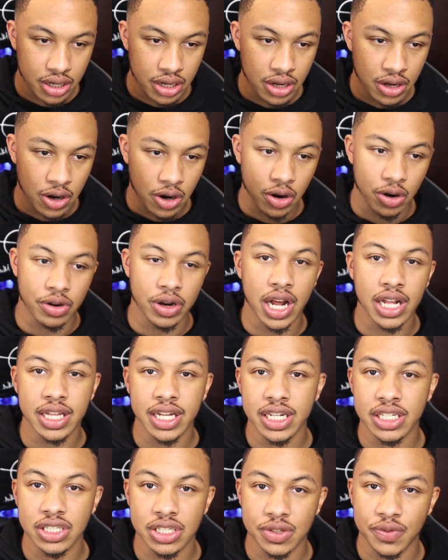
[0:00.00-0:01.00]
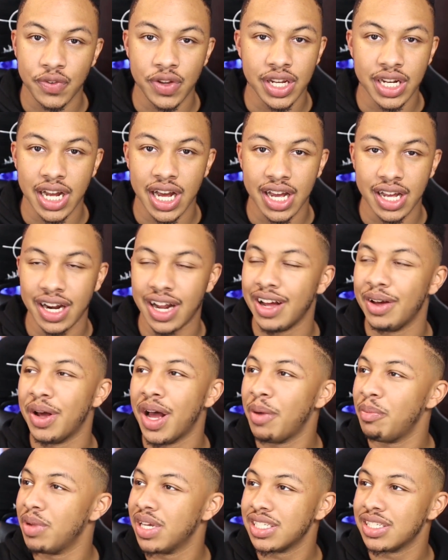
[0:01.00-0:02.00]
Or I think it's just V9. I
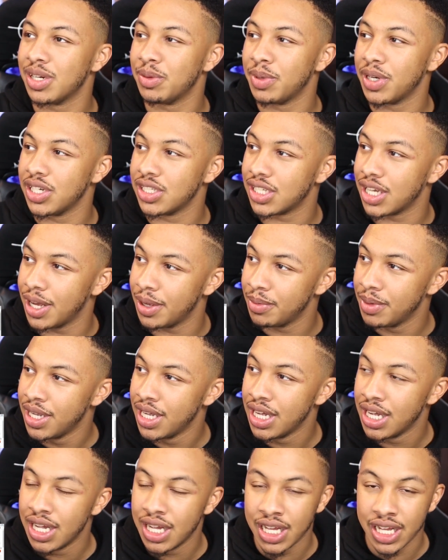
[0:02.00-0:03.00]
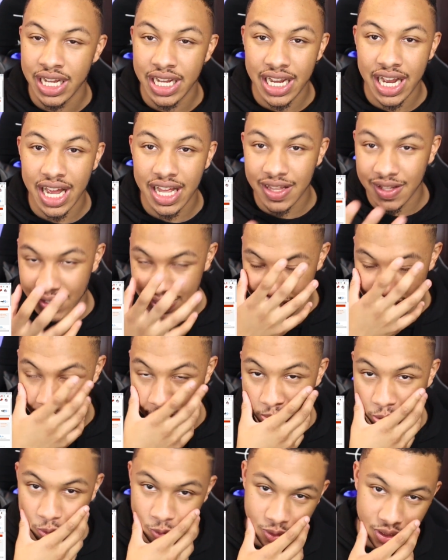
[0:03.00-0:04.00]
mess it up every time. He had the
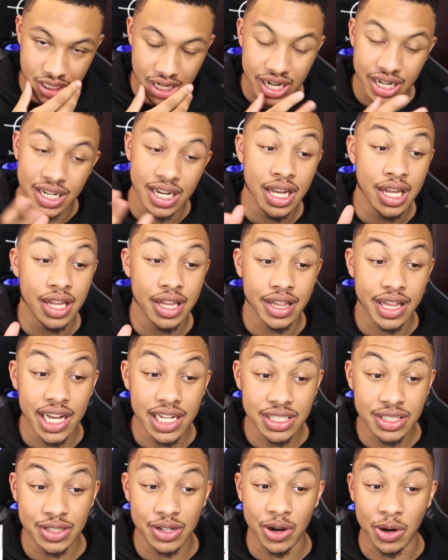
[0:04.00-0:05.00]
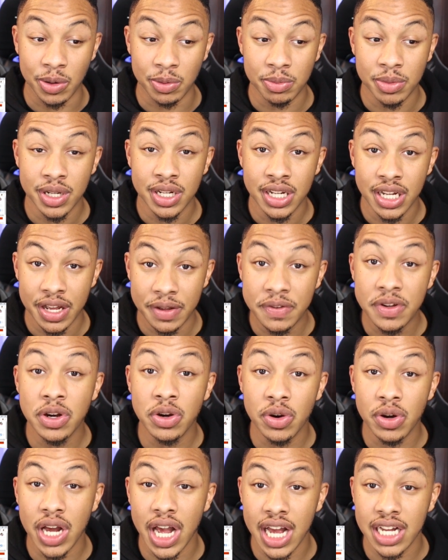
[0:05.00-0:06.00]
Deadpool Jane. That's dope. If you're
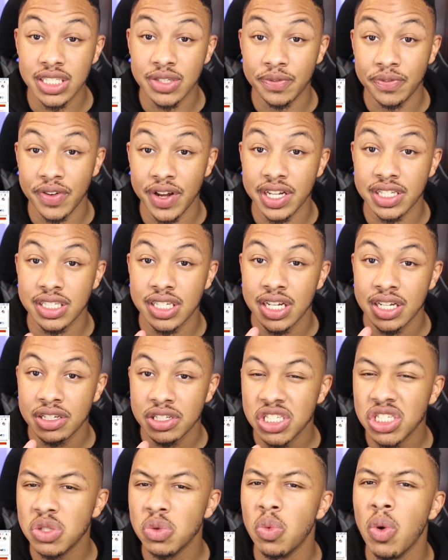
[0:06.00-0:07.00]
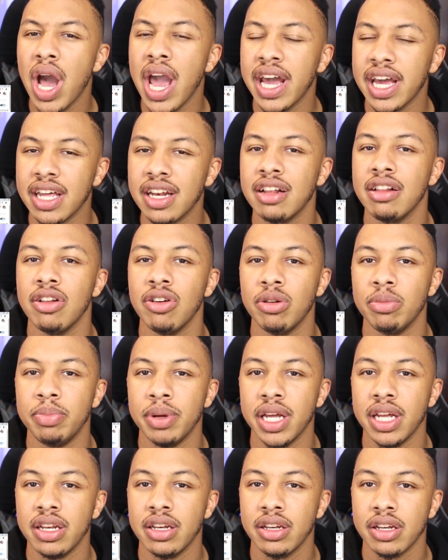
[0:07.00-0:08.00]
going to hide your face, swag it a little
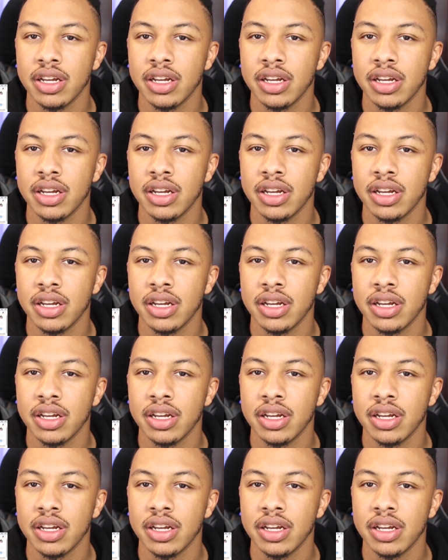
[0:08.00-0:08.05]
bit.